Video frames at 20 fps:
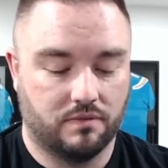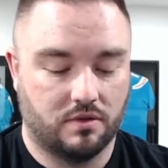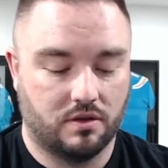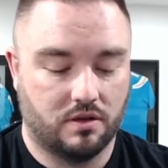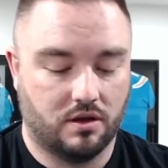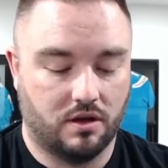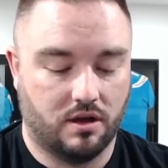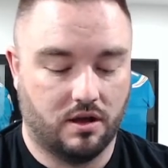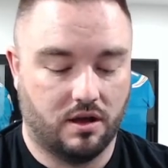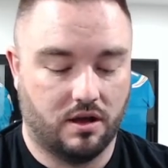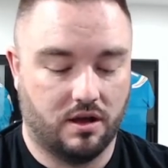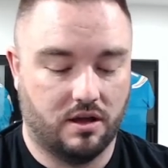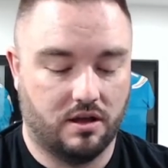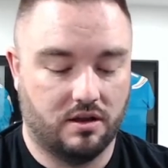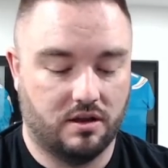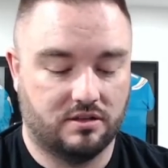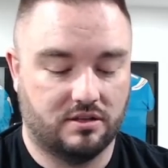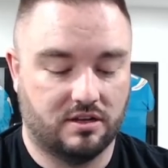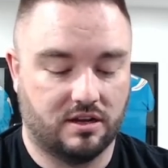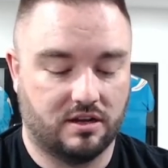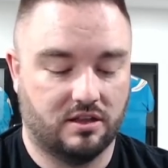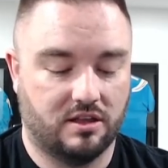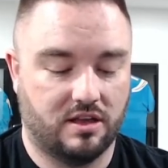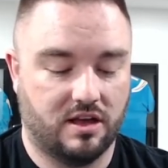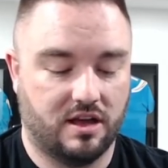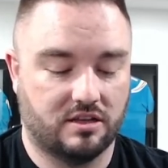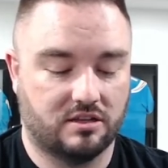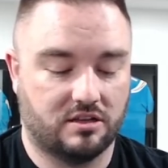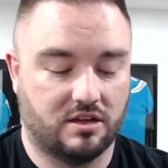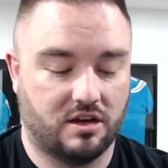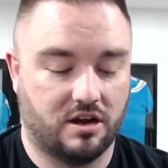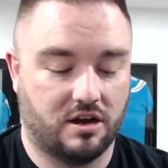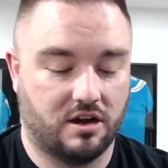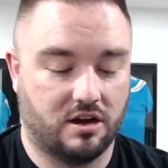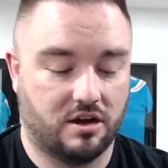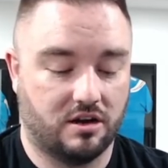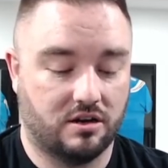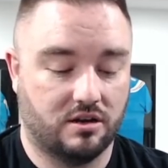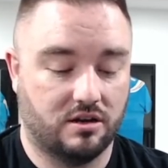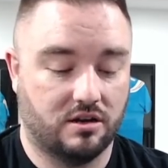uh, second last
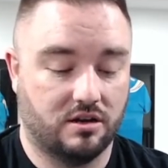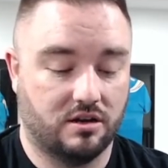card